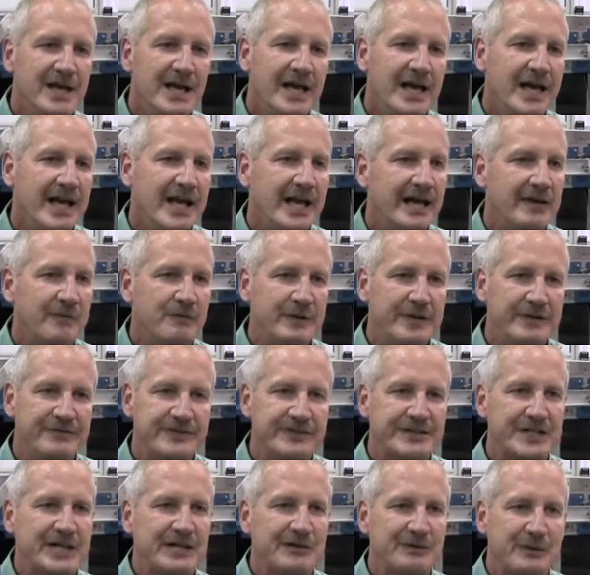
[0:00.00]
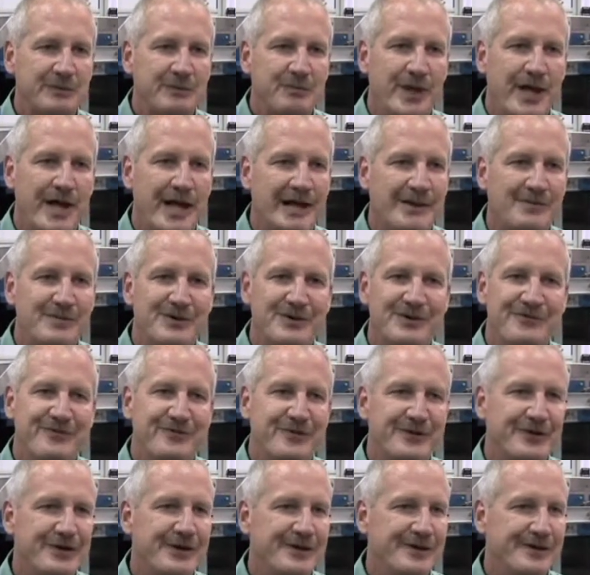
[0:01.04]
And we've stuck with Blackmore
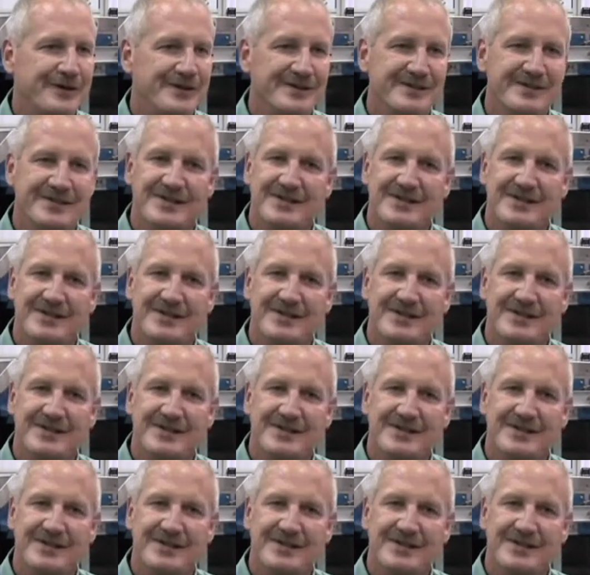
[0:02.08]
for